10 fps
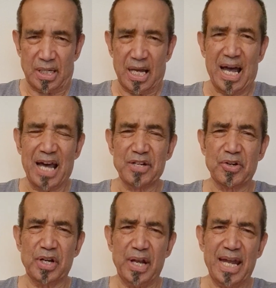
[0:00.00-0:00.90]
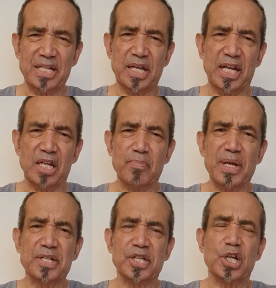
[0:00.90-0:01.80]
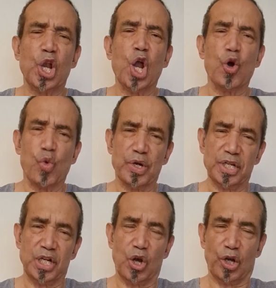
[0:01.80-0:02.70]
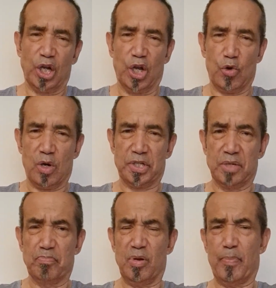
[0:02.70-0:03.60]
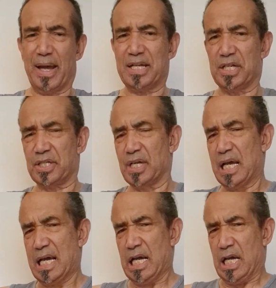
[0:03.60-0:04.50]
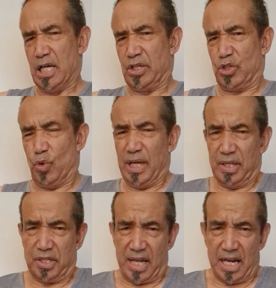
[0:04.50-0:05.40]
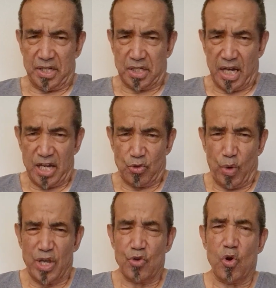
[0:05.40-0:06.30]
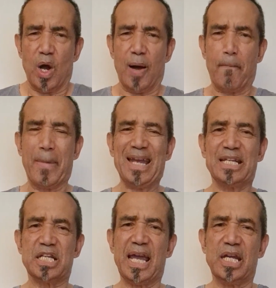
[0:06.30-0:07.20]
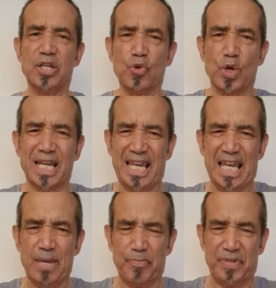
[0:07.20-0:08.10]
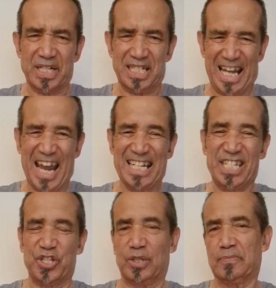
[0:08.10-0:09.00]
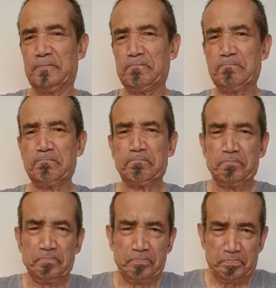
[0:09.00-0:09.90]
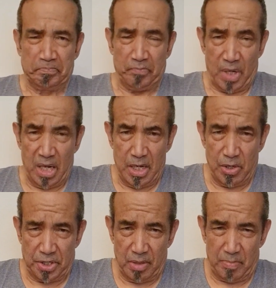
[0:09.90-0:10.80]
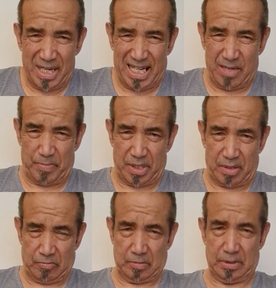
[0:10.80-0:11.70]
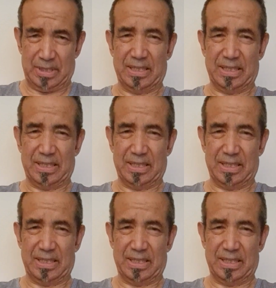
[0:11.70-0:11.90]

at 188 means it lowered it got lower simply by just doing this exercise where you maintain you keep the tension yeah you simply keep it